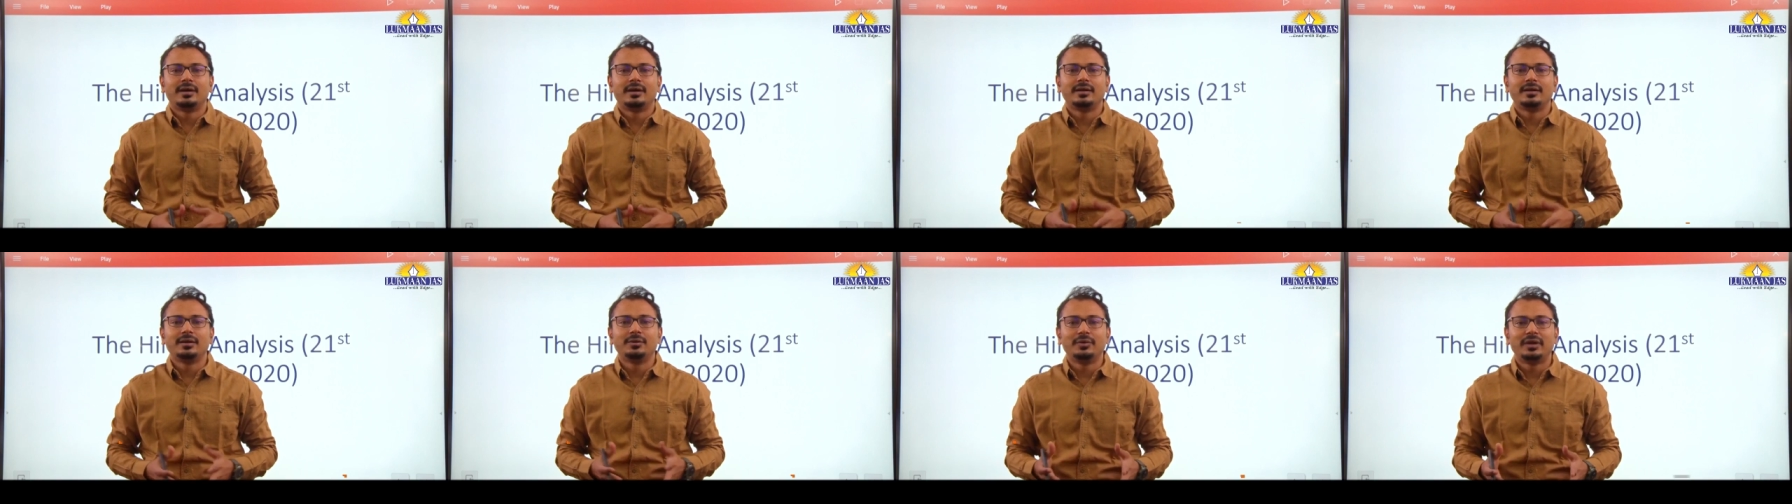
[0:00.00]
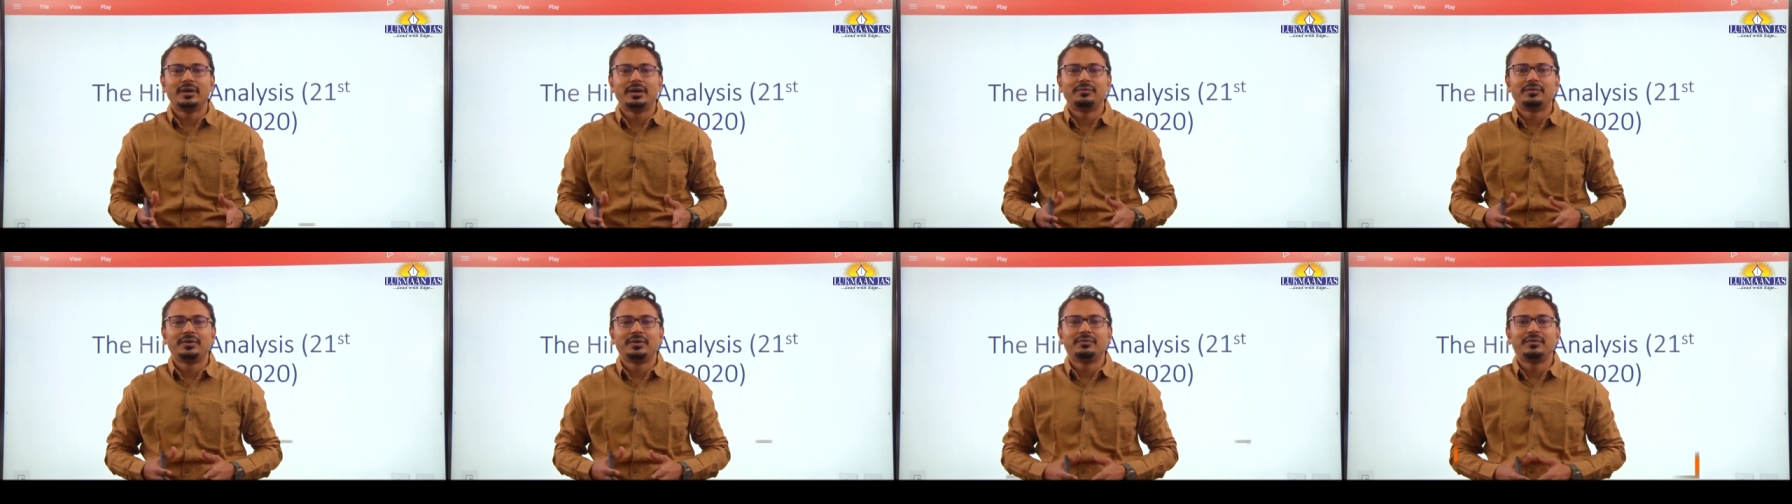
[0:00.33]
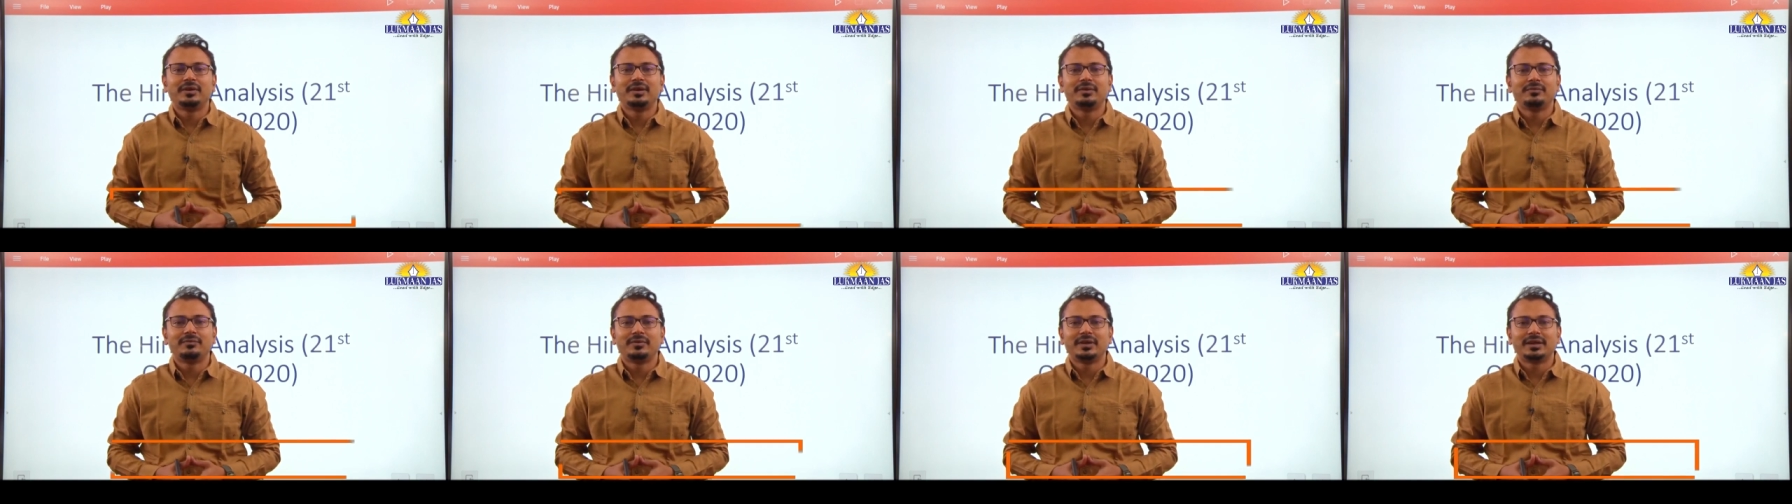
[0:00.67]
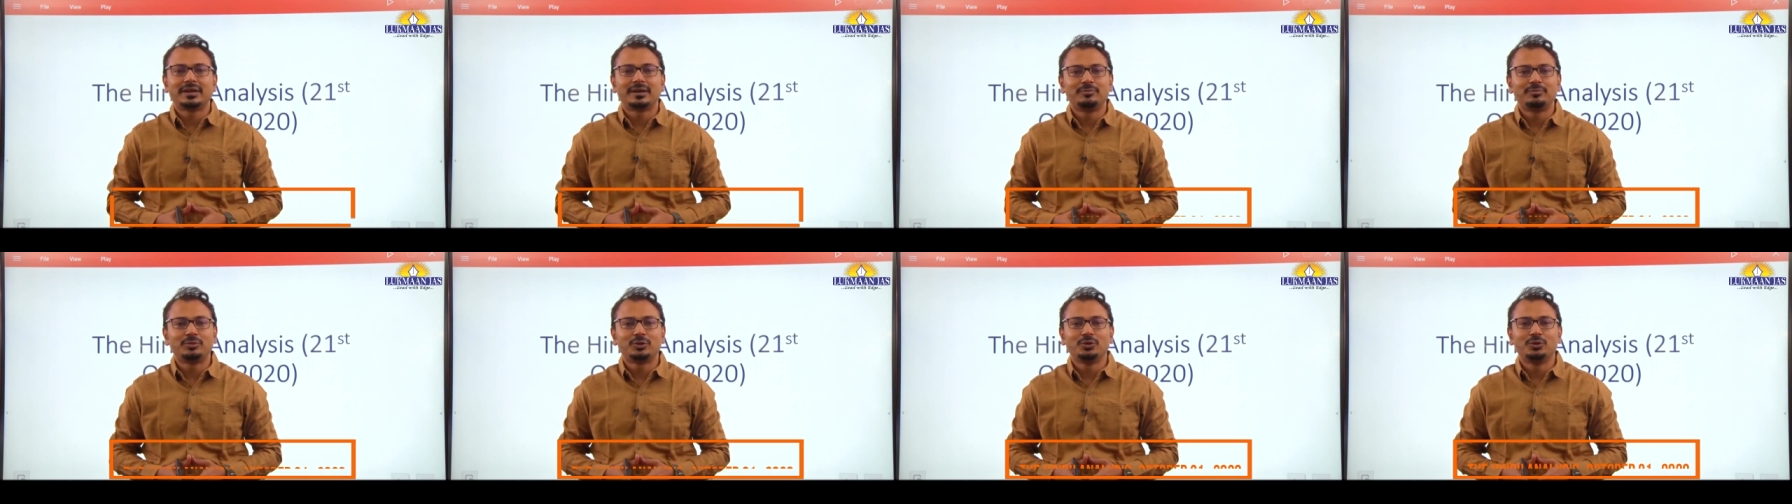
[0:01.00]
Hello everyone,
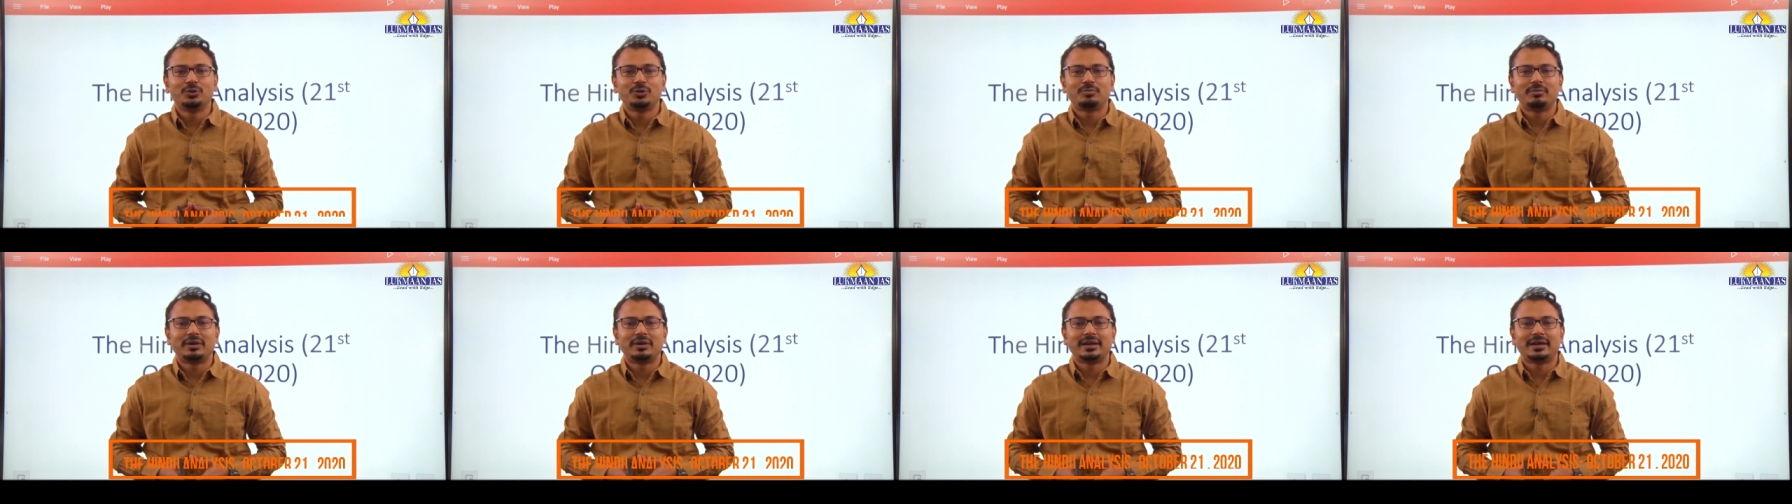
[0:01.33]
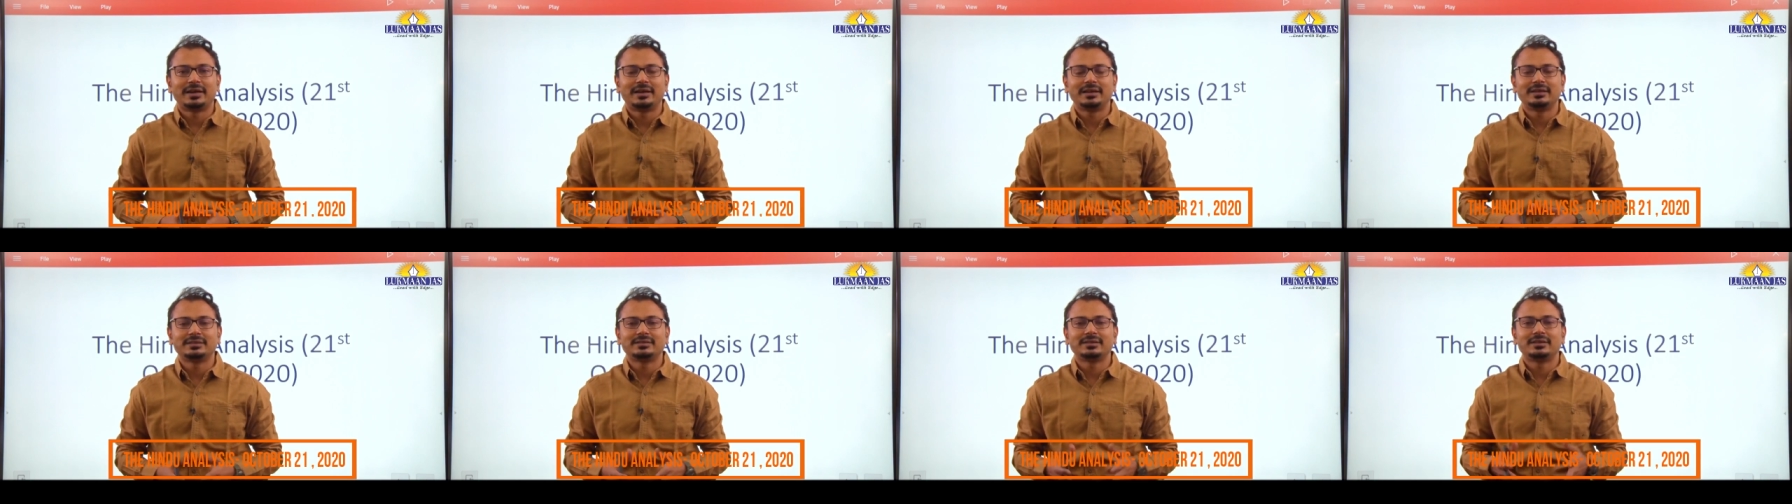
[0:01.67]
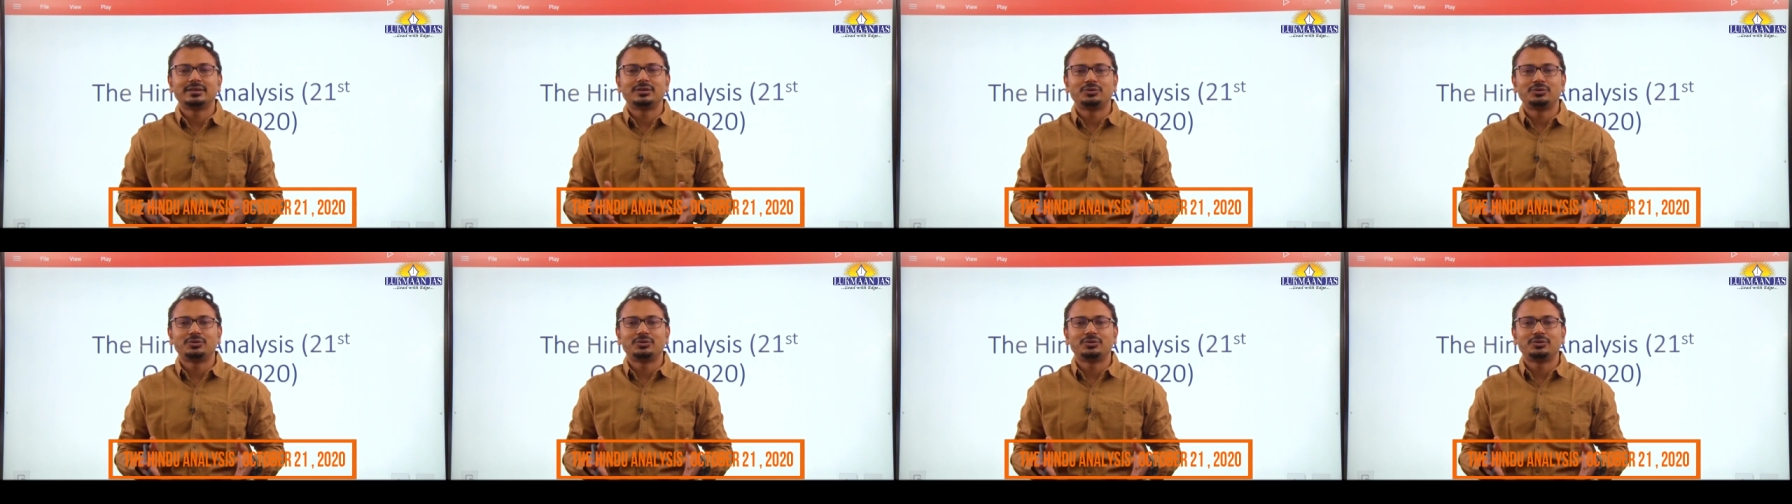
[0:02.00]
welcome to Lukmaan IAS.